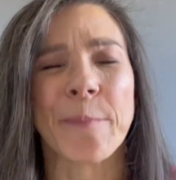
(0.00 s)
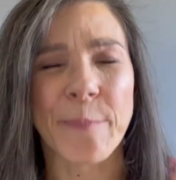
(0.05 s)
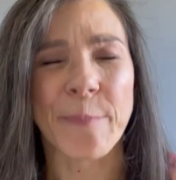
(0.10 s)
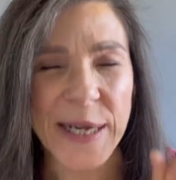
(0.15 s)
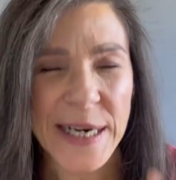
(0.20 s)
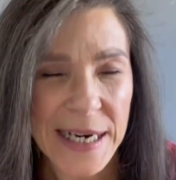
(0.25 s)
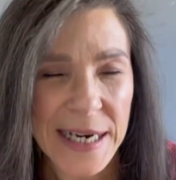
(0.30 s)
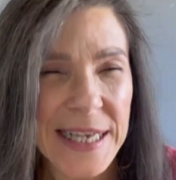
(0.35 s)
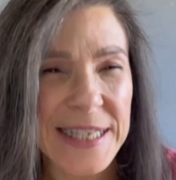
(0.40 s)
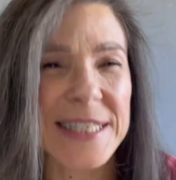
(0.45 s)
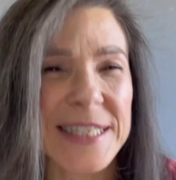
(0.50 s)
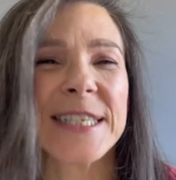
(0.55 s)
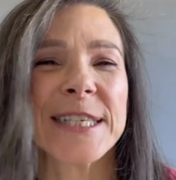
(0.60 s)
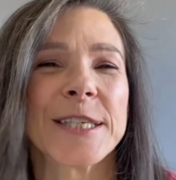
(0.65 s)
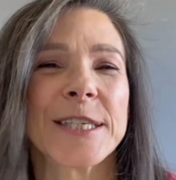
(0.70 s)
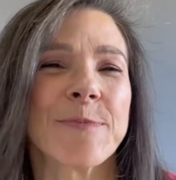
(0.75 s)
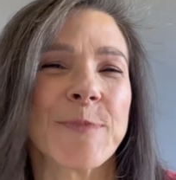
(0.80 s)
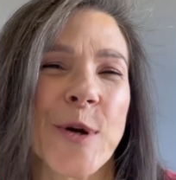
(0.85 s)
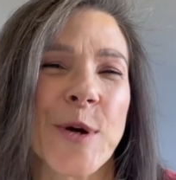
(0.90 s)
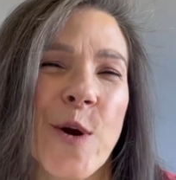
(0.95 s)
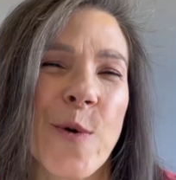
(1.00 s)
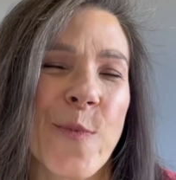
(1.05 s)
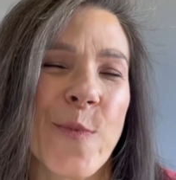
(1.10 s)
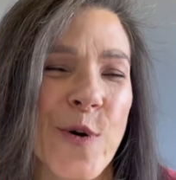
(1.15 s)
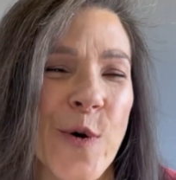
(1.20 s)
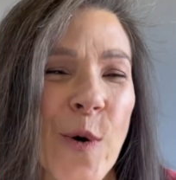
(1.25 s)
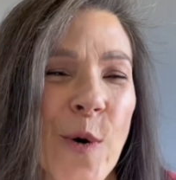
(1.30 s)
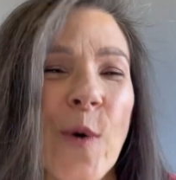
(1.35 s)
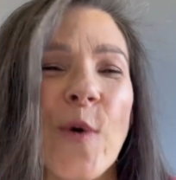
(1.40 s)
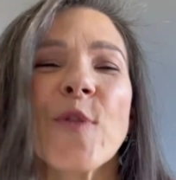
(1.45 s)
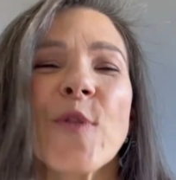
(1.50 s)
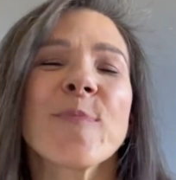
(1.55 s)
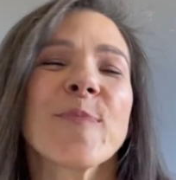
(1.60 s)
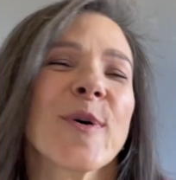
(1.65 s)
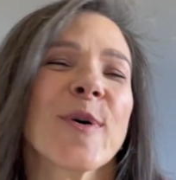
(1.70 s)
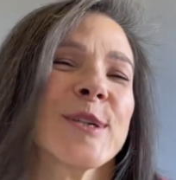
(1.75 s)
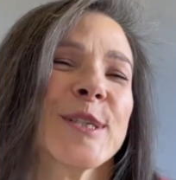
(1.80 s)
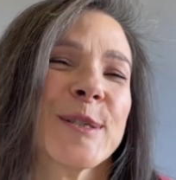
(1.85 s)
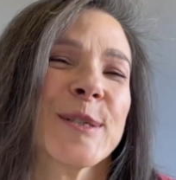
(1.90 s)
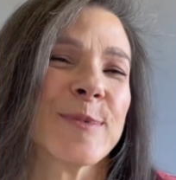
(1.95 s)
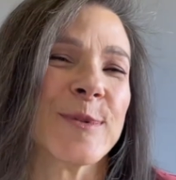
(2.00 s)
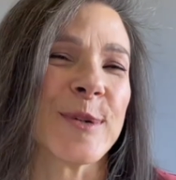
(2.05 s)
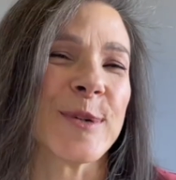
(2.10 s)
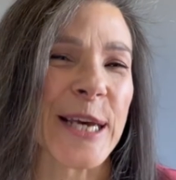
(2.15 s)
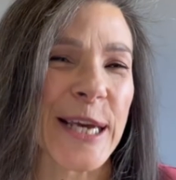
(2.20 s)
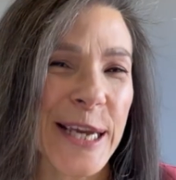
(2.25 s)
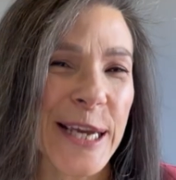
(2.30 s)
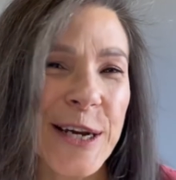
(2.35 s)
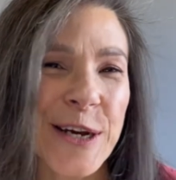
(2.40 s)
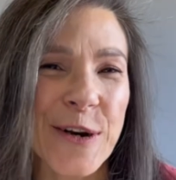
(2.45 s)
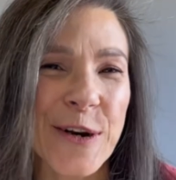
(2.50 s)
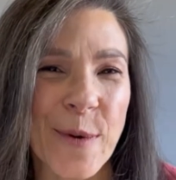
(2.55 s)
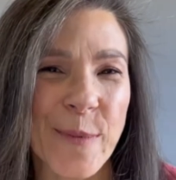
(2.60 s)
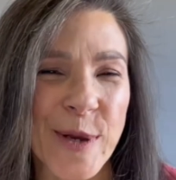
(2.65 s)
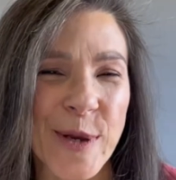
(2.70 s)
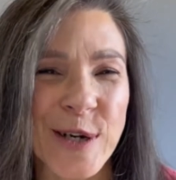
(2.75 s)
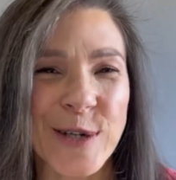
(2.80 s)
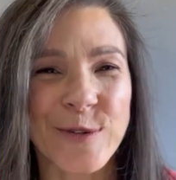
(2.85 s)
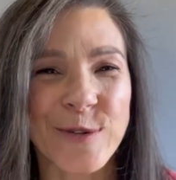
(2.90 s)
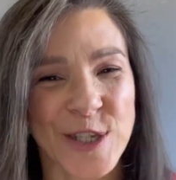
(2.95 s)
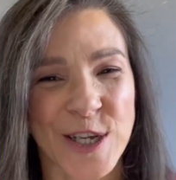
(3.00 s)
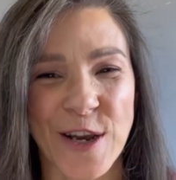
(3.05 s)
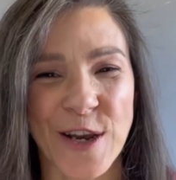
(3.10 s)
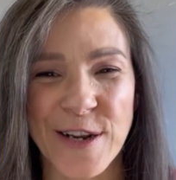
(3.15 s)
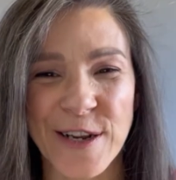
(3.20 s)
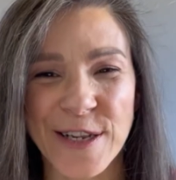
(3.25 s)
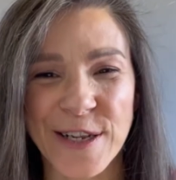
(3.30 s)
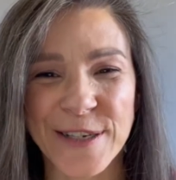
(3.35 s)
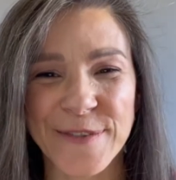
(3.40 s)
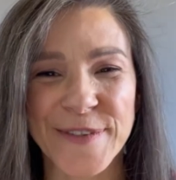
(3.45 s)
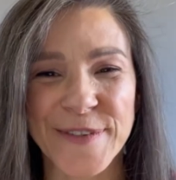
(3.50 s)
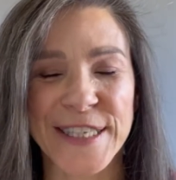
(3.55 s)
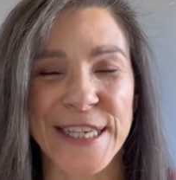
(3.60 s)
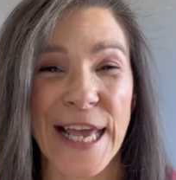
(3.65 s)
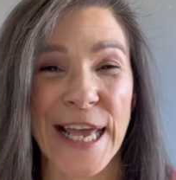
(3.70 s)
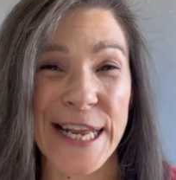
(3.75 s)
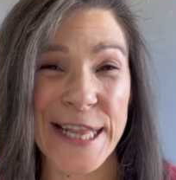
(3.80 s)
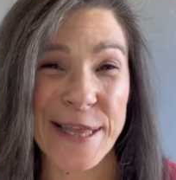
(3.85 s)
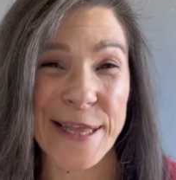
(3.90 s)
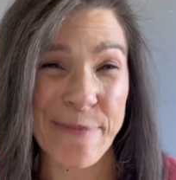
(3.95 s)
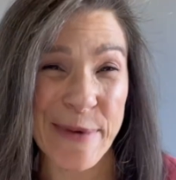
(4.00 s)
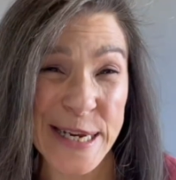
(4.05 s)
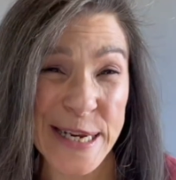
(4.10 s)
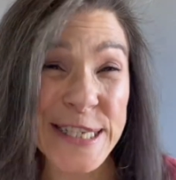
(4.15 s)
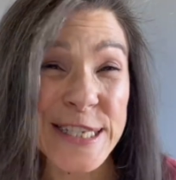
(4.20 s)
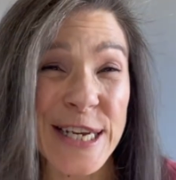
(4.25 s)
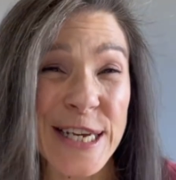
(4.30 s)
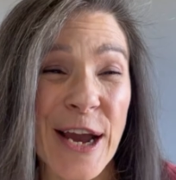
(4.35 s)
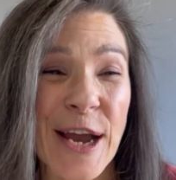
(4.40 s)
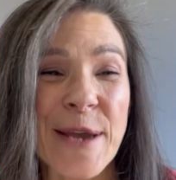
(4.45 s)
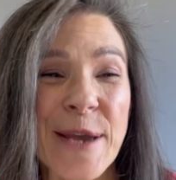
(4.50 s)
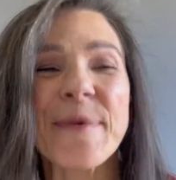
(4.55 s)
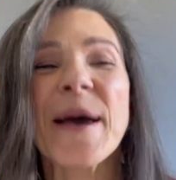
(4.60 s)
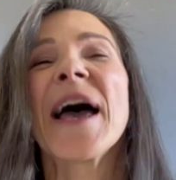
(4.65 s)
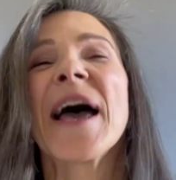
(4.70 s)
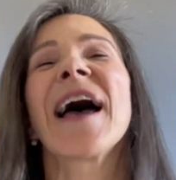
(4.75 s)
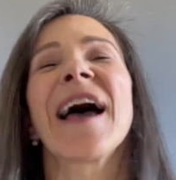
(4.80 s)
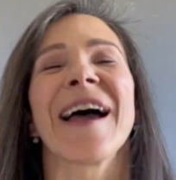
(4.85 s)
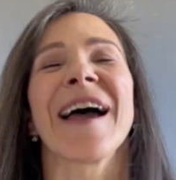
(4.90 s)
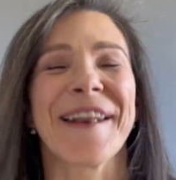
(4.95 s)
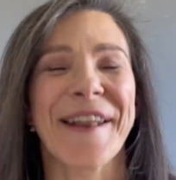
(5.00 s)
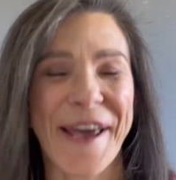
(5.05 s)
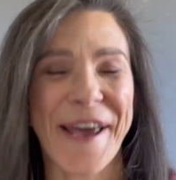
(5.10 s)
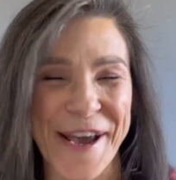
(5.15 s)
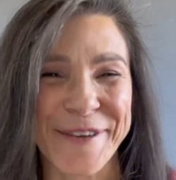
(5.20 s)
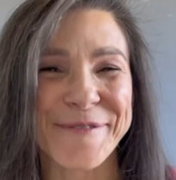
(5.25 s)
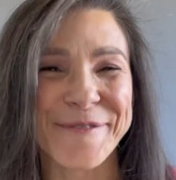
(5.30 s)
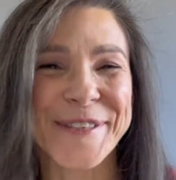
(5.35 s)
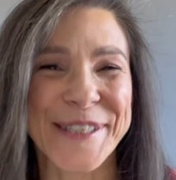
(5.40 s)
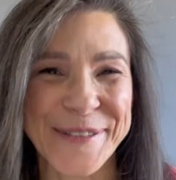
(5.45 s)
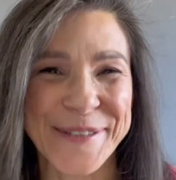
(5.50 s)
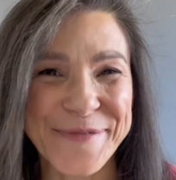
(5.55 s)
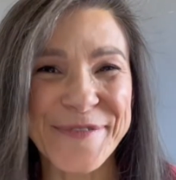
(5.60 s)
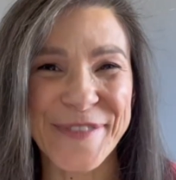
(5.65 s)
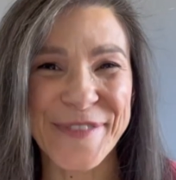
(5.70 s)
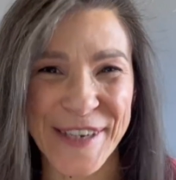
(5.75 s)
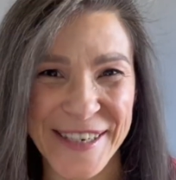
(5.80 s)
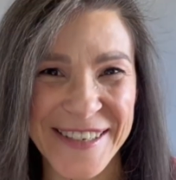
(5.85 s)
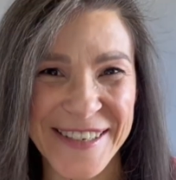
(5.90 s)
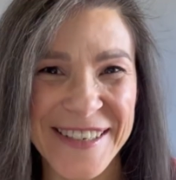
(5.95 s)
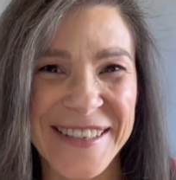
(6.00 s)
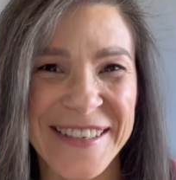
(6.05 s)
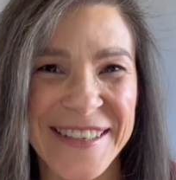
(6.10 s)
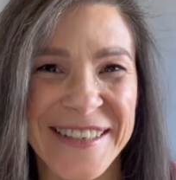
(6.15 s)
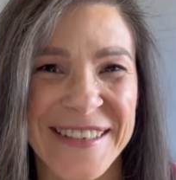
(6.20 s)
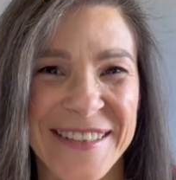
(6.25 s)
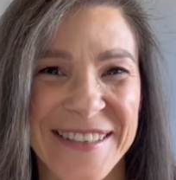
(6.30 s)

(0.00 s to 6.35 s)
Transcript: But let's experiment all the possible economic alternatives in the meantime and have some fun.